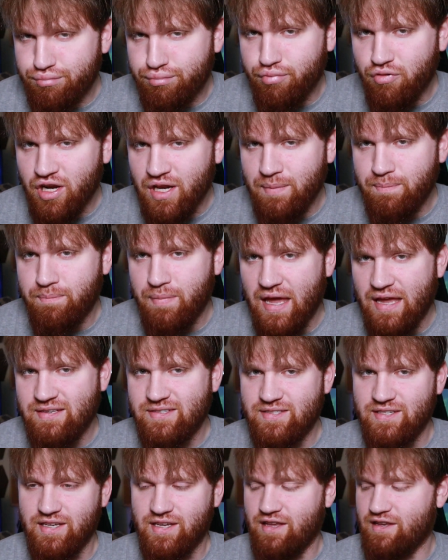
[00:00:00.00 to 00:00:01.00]
pretty
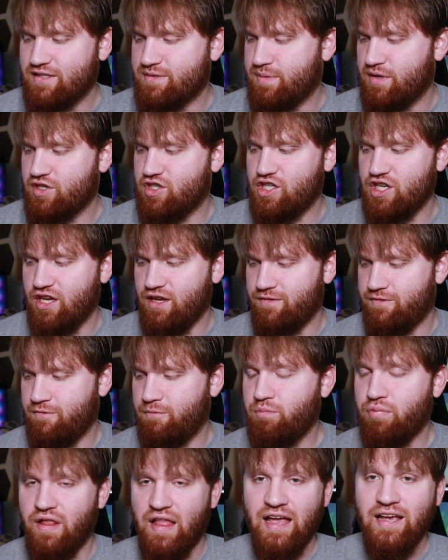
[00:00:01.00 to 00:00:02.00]
basic, especially
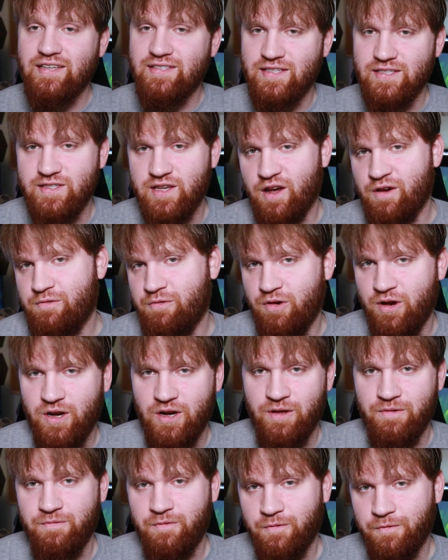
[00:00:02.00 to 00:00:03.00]
if Plex is offering it
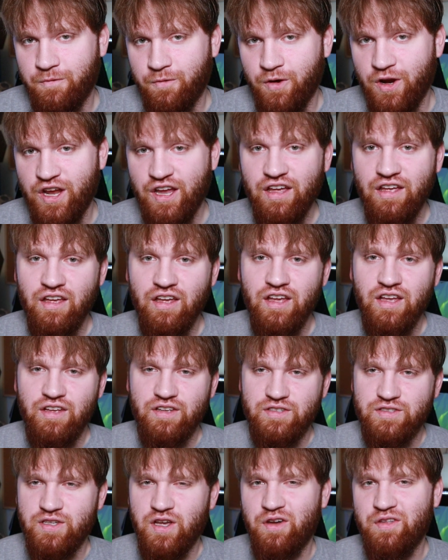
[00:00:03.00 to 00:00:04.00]
up for free.
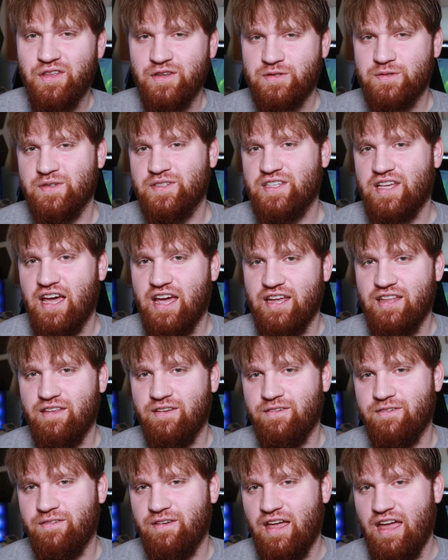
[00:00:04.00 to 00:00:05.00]
So this was kind
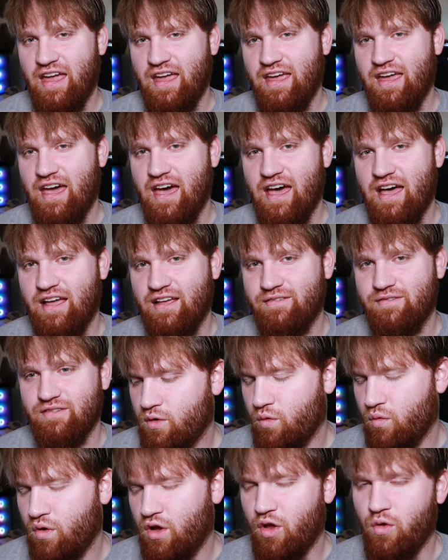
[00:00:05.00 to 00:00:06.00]
of a, uh,
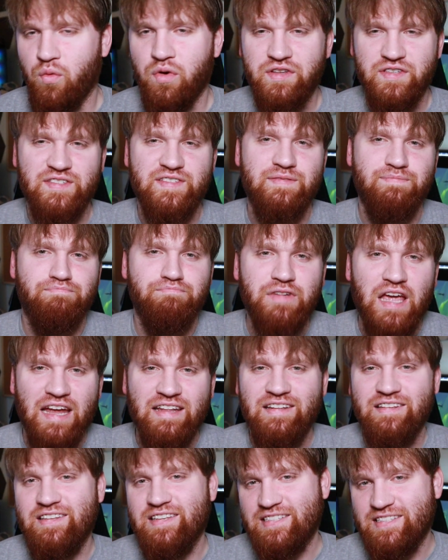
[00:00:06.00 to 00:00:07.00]
well, was
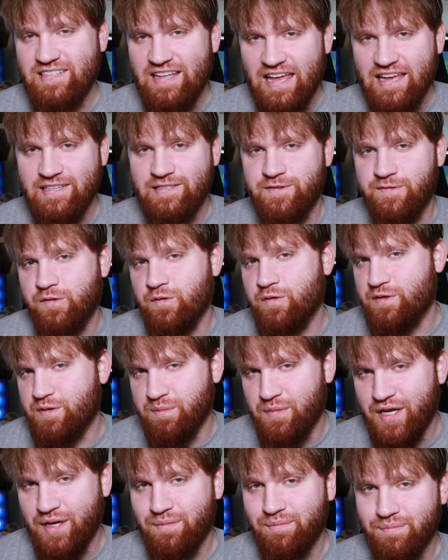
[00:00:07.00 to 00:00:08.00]
kind of distasteful to
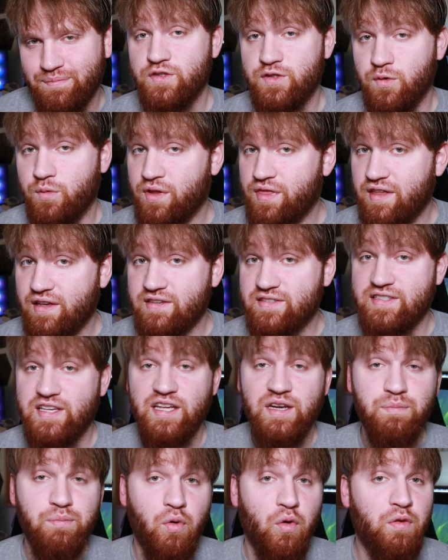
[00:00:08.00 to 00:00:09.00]
me. So with that
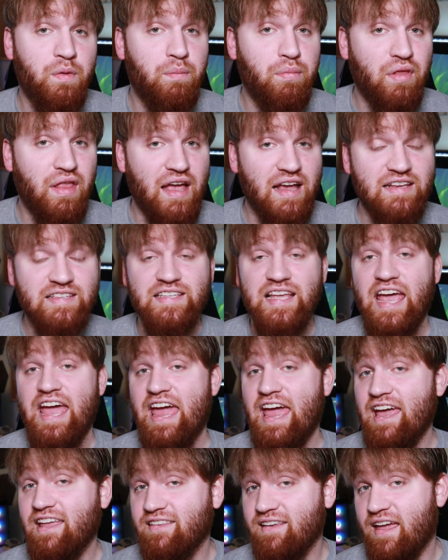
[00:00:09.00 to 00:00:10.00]
said, both Plex
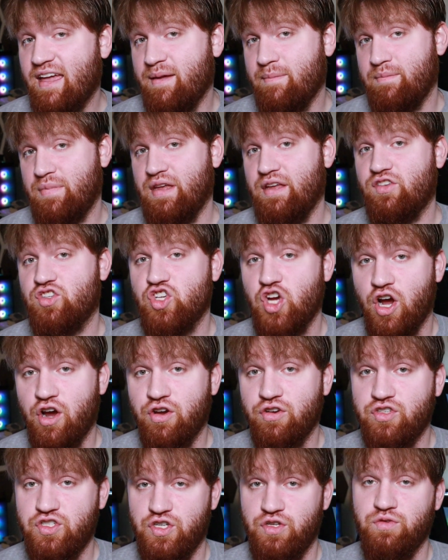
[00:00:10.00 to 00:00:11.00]
and Emby
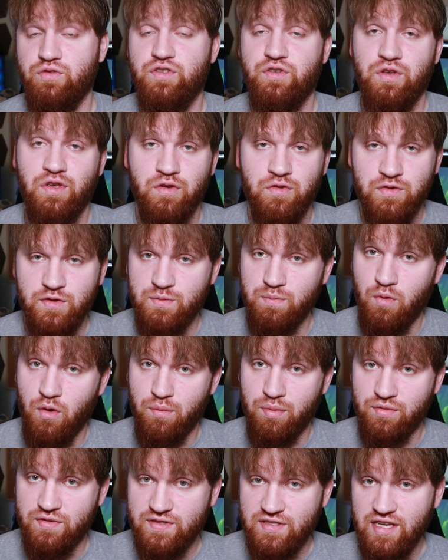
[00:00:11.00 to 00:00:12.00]
charge you to use
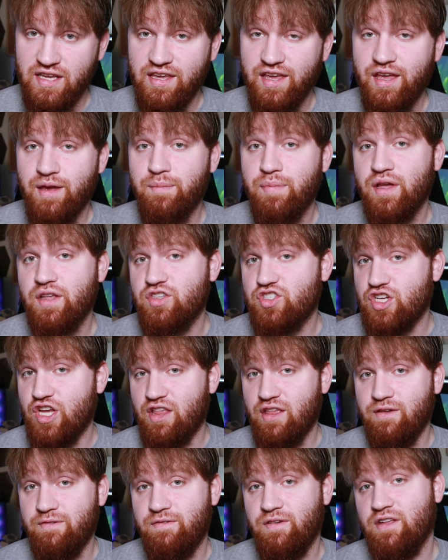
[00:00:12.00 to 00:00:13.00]
mobile syncing, but
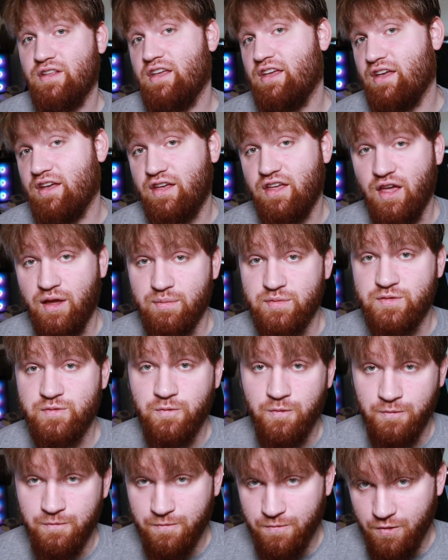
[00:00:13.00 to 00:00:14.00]
Jellyfin, it comes
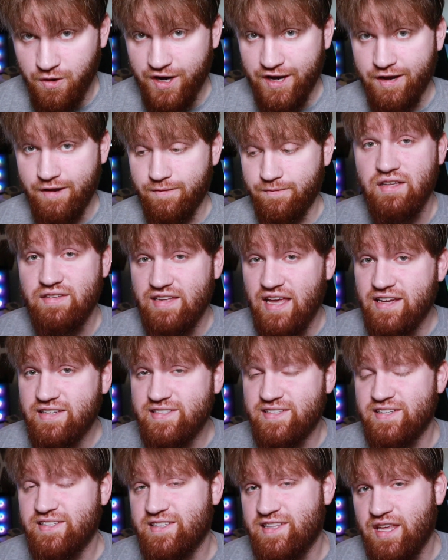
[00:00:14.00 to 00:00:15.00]
for free.
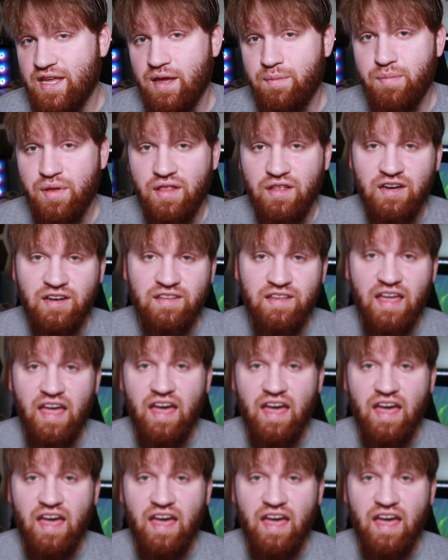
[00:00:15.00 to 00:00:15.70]
Next is the ability to